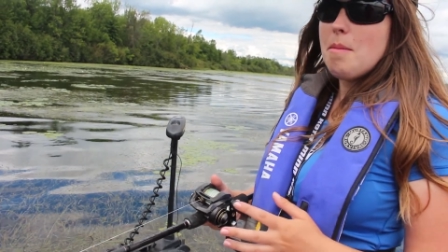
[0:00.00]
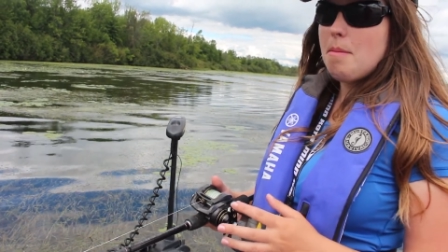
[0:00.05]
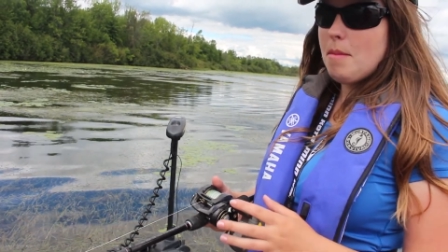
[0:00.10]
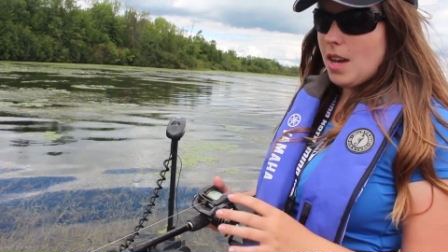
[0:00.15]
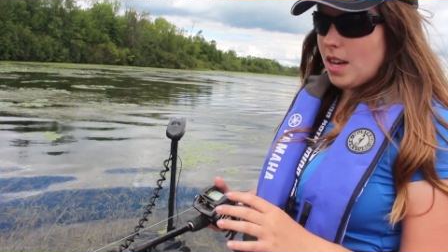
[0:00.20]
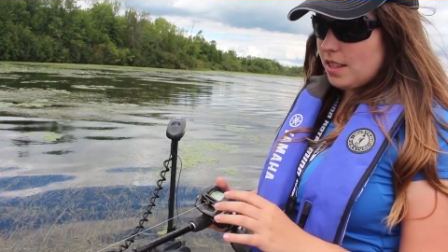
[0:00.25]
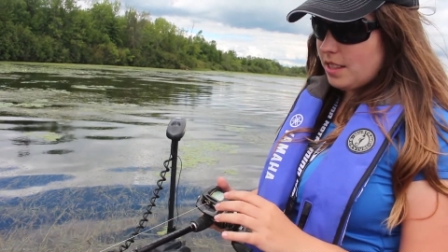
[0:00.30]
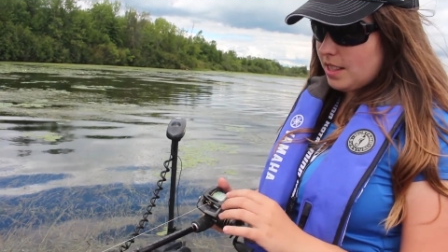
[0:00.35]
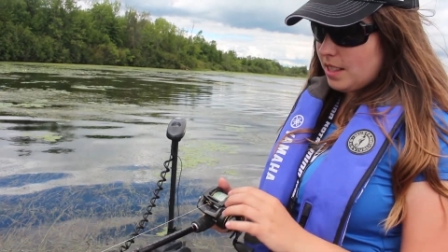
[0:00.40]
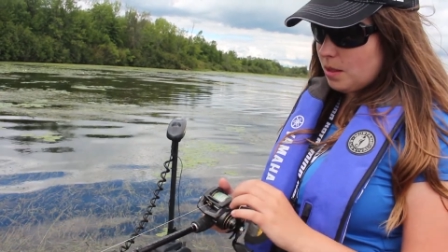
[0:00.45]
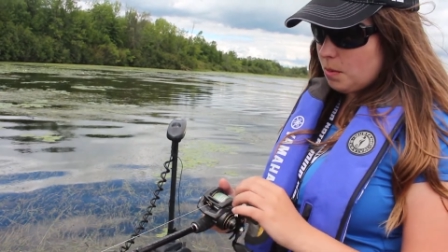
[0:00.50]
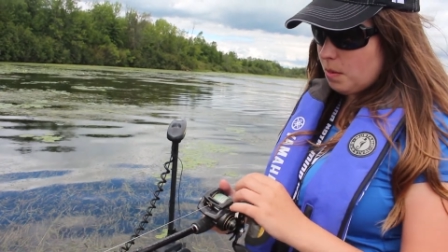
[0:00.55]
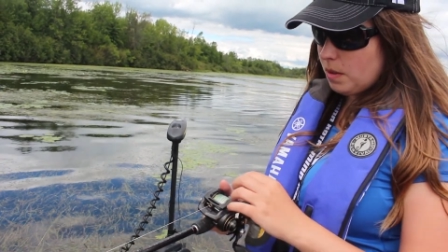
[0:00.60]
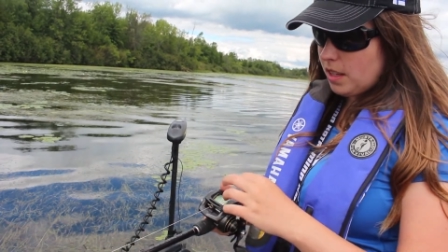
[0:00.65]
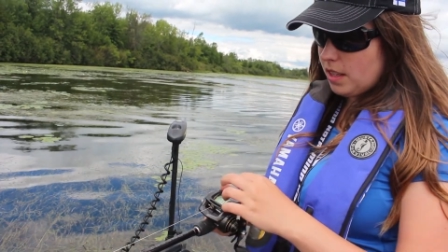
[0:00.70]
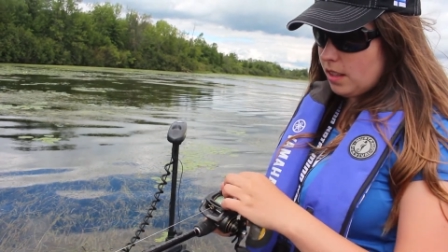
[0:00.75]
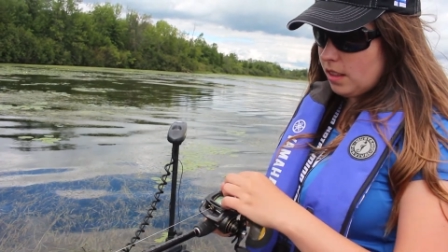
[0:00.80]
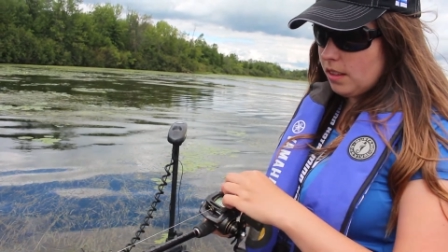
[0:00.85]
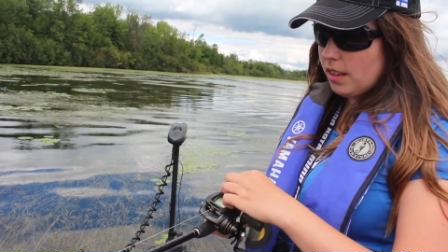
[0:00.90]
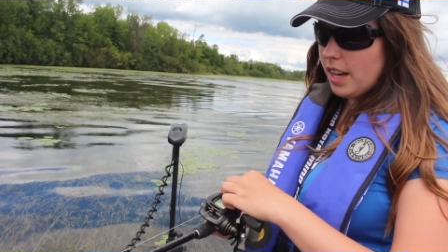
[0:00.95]
mess is
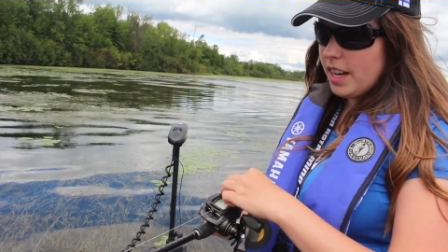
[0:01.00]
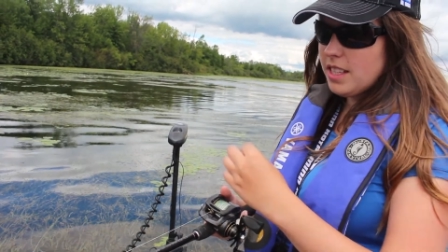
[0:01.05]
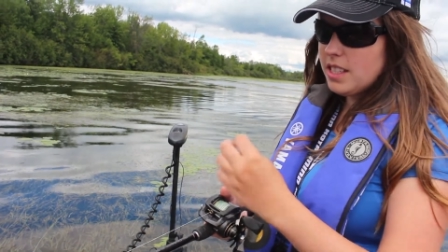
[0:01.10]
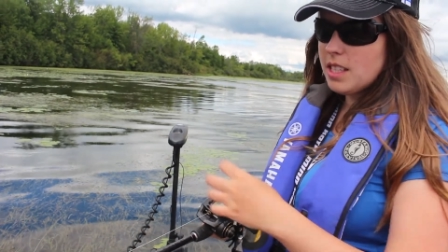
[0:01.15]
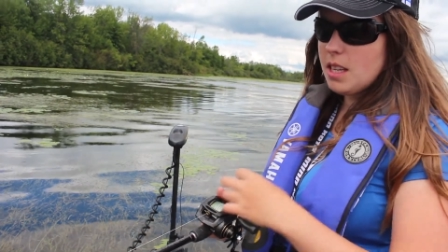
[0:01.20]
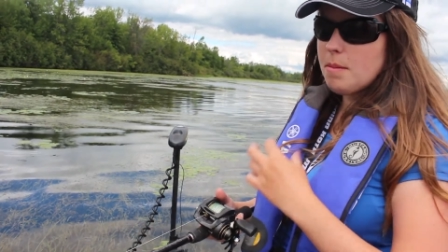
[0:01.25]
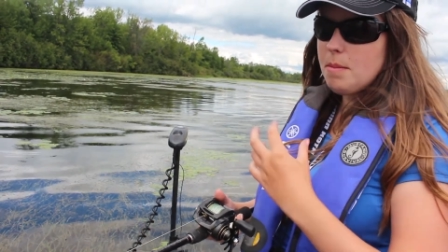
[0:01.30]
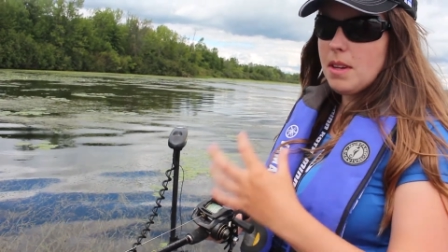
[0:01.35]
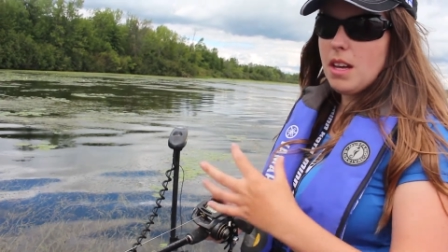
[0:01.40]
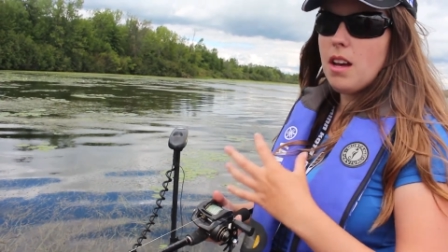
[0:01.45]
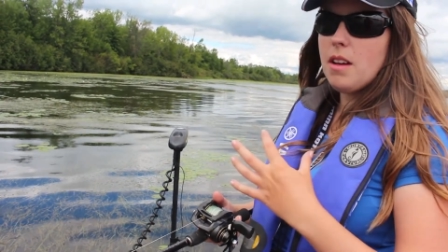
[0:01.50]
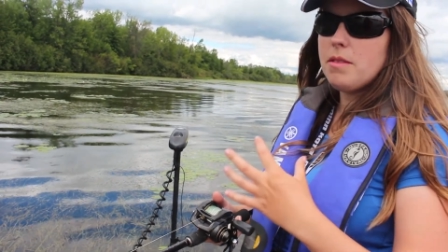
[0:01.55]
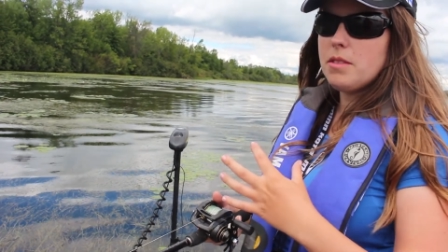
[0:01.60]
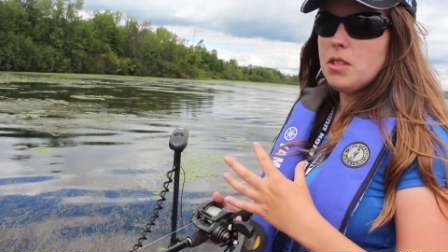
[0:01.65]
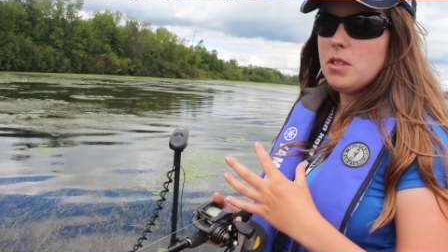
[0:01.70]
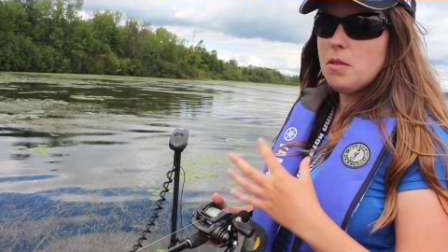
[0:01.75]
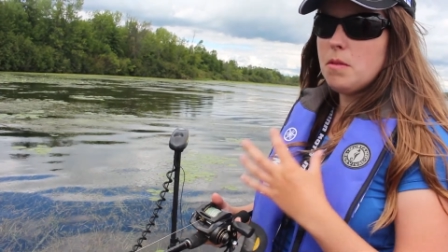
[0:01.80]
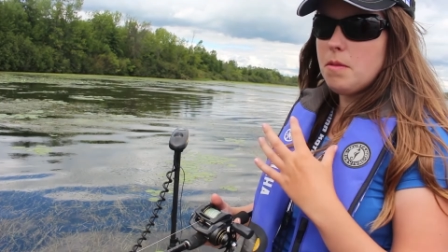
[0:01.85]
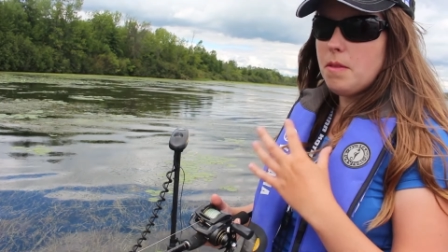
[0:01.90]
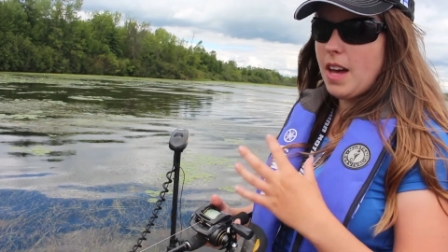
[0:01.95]
when the line's coming off
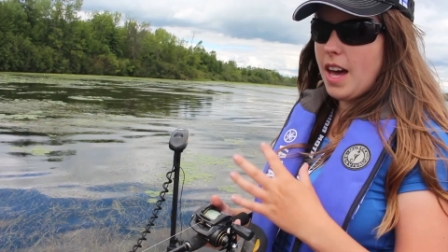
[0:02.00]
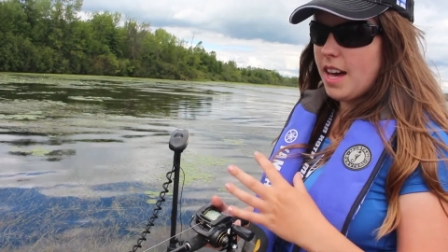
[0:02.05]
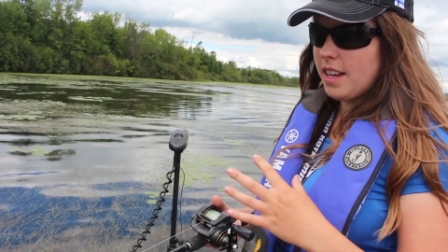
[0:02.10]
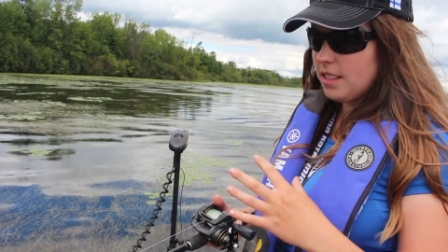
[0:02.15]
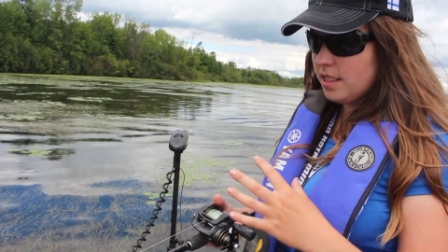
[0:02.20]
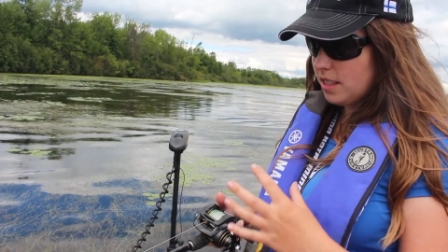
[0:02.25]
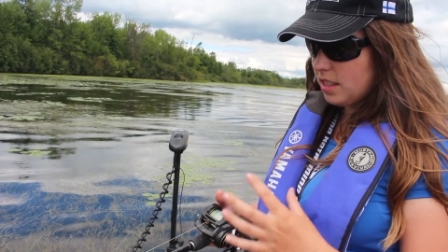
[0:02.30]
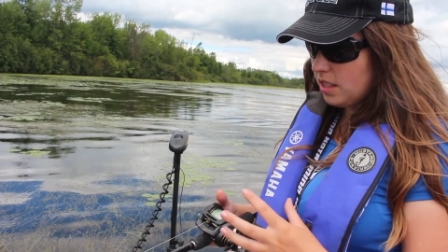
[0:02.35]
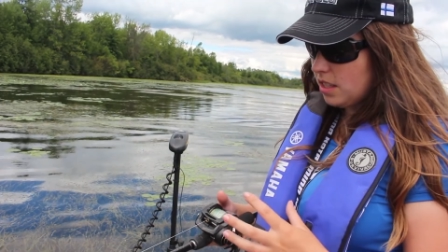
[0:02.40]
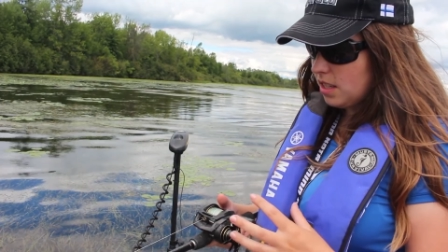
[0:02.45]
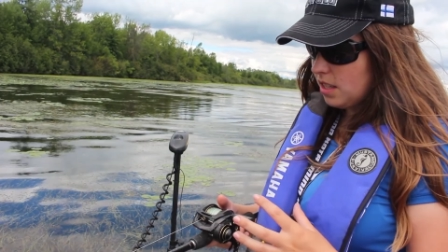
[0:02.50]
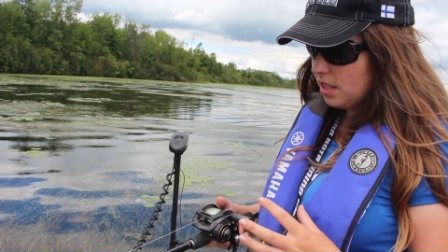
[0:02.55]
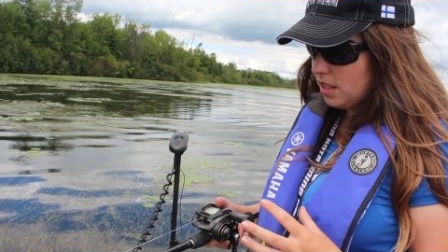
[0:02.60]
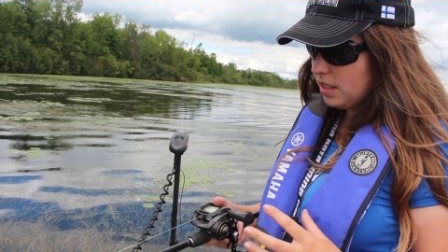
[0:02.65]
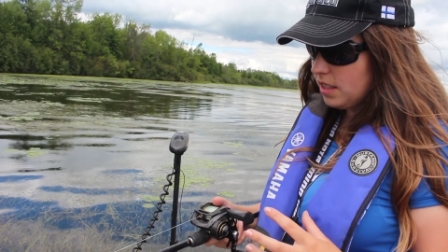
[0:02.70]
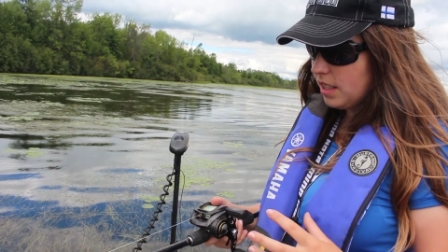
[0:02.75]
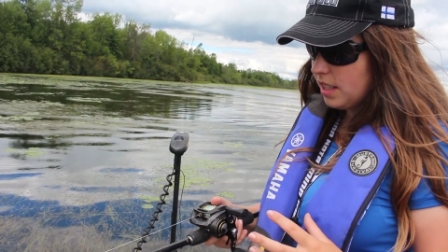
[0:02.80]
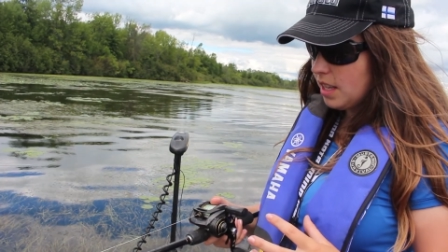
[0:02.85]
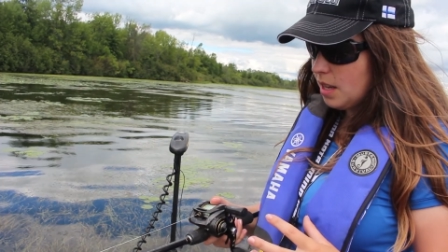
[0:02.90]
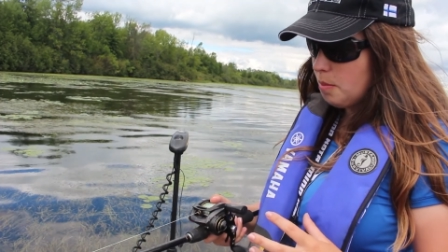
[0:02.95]
too fast because you need to